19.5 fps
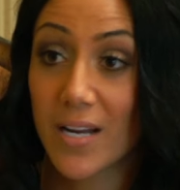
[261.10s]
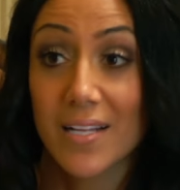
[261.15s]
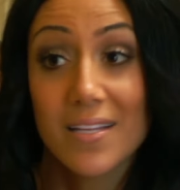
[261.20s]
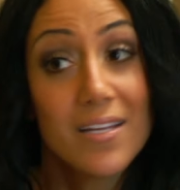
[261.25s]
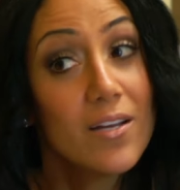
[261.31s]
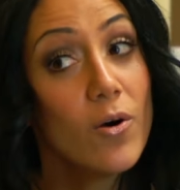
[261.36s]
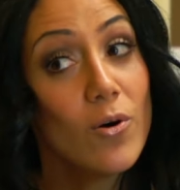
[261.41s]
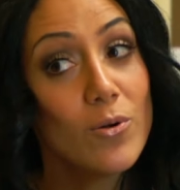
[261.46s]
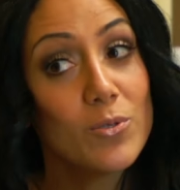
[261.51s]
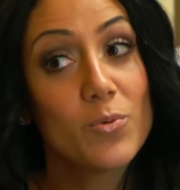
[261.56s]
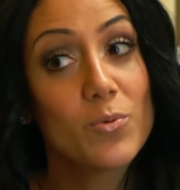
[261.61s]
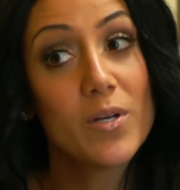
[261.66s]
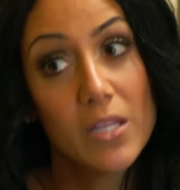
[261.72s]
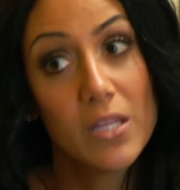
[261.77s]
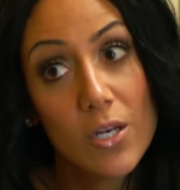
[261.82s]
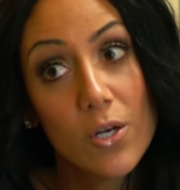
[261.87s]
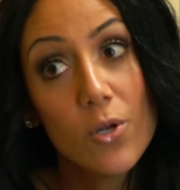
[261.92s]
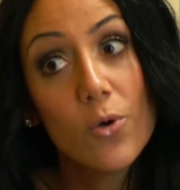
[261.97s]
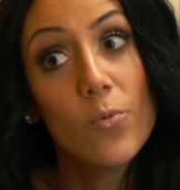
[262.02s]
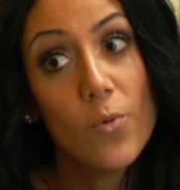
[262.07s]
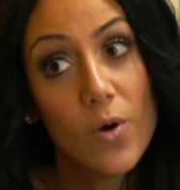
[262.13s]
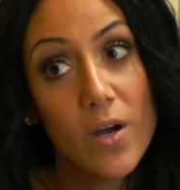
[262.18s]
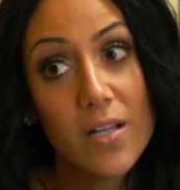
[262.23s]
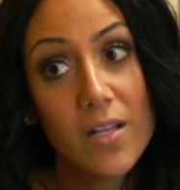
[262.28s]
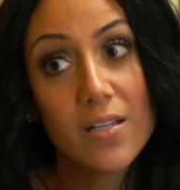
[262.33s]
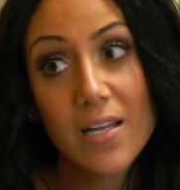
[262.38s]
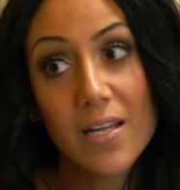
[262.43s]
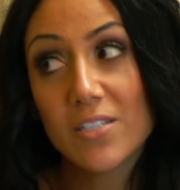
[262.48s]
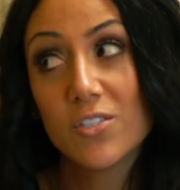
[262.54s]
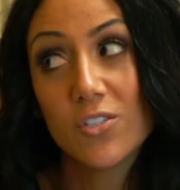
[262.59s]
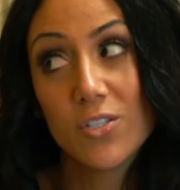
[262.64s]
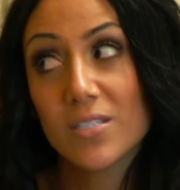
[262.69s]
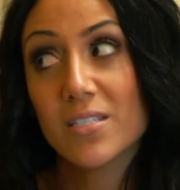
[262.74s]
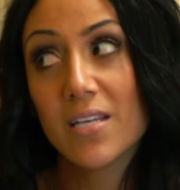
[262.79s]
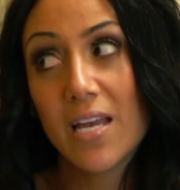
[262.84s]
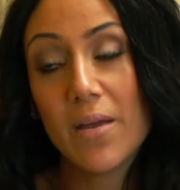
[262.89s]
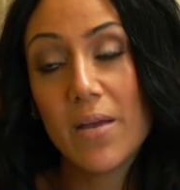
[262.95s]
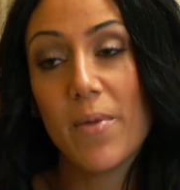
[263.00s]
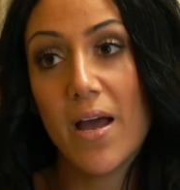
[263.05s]
not the old one, the new one that
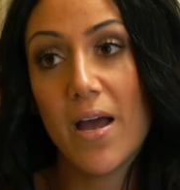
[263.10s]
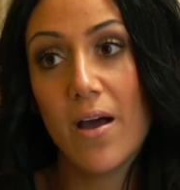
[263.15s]
just came